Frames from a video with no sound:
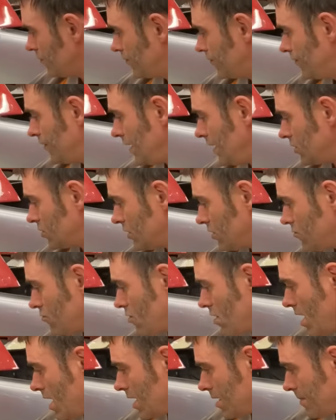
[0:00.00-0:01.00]
finish
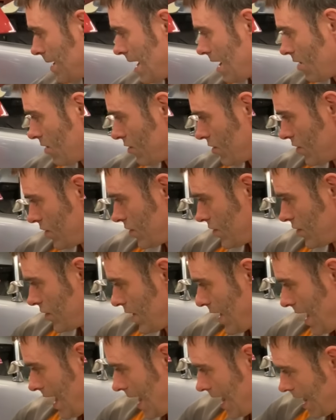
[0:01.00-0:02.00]
around about
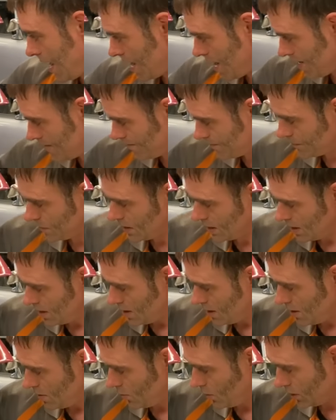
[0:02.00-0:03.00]
there
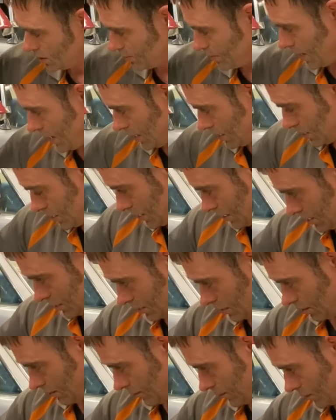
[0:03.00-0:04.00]
which means
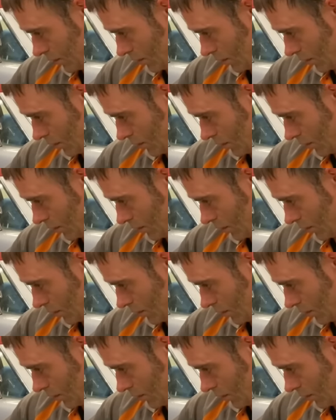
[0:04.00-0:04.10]
that you've